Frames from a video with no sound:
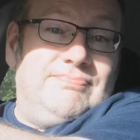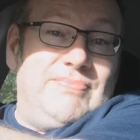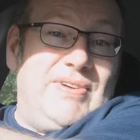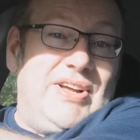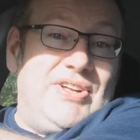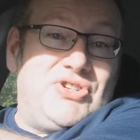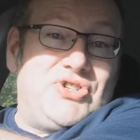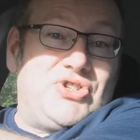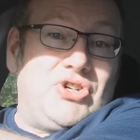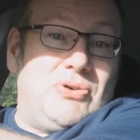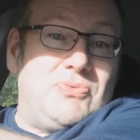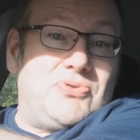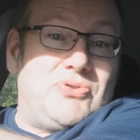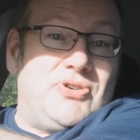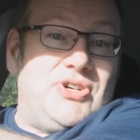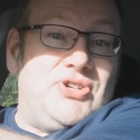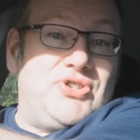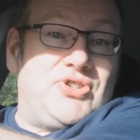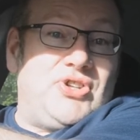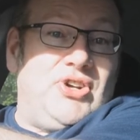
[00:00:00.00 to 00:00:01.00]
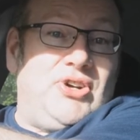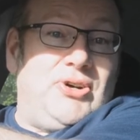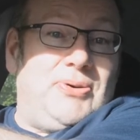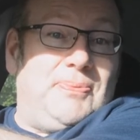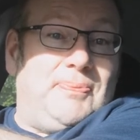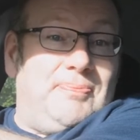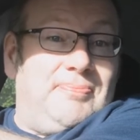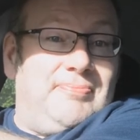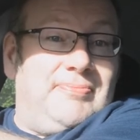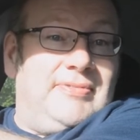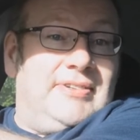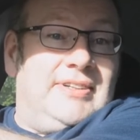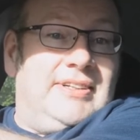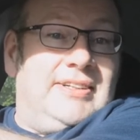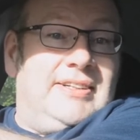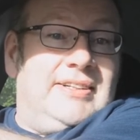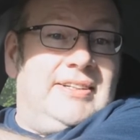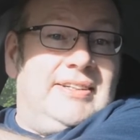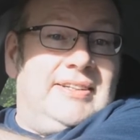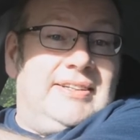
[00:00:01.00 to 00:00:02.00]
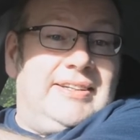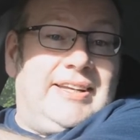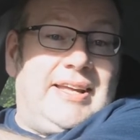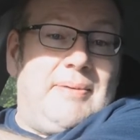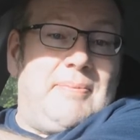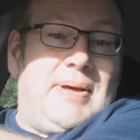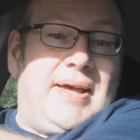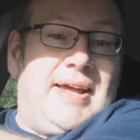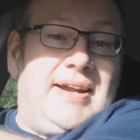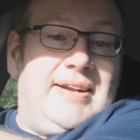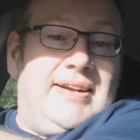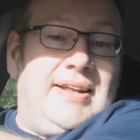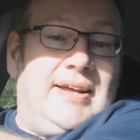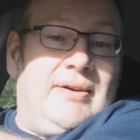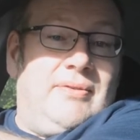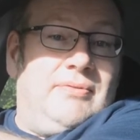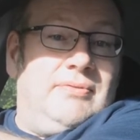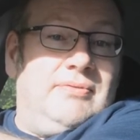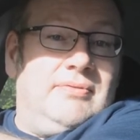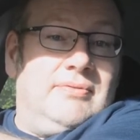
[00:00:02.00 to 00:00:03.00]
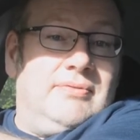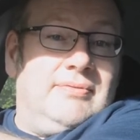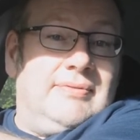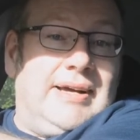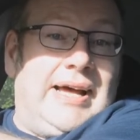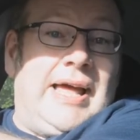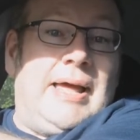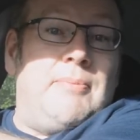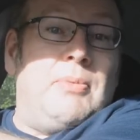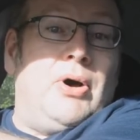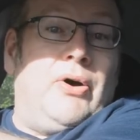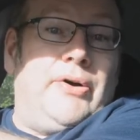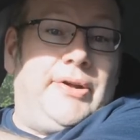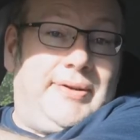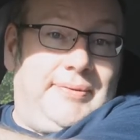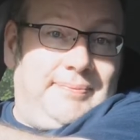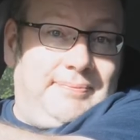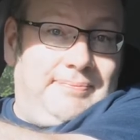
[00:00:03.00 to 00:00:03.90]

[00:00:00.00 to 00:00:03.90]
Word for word: it's time to restart, get my head down, aim high.